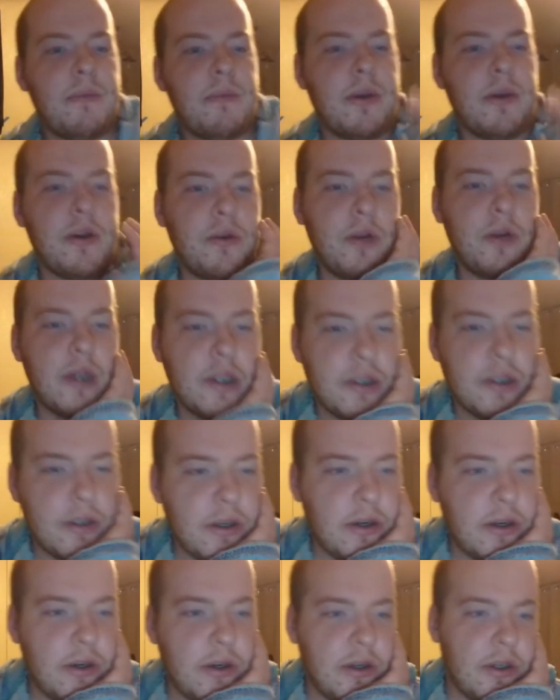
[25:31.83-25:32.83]
might rest
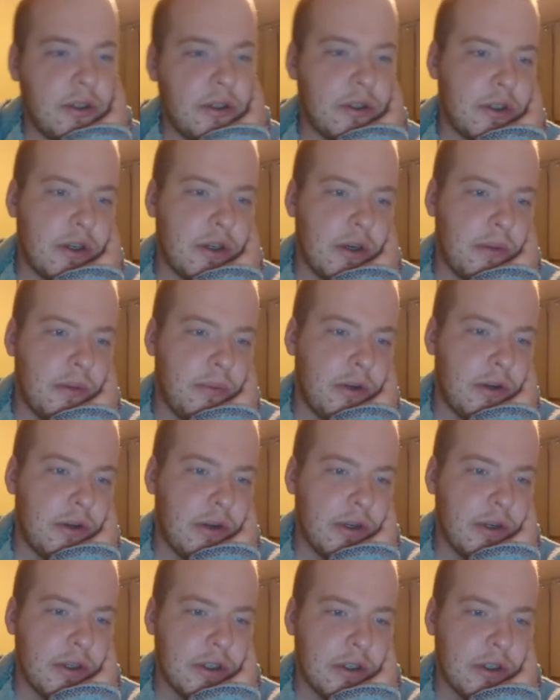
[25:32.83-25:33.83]
there undisturbed
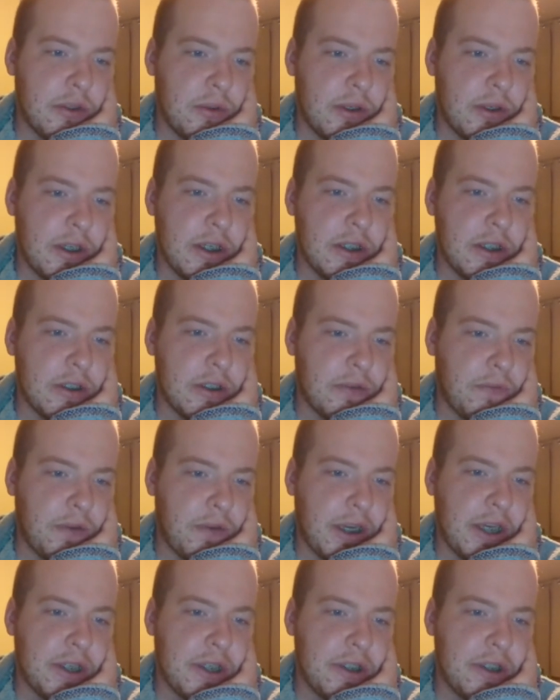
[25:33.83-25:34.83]
during his days of
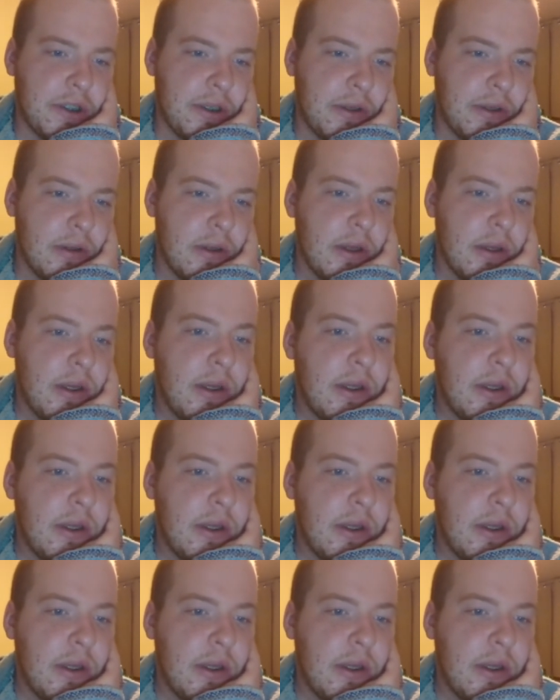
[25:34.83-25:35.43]
fasting.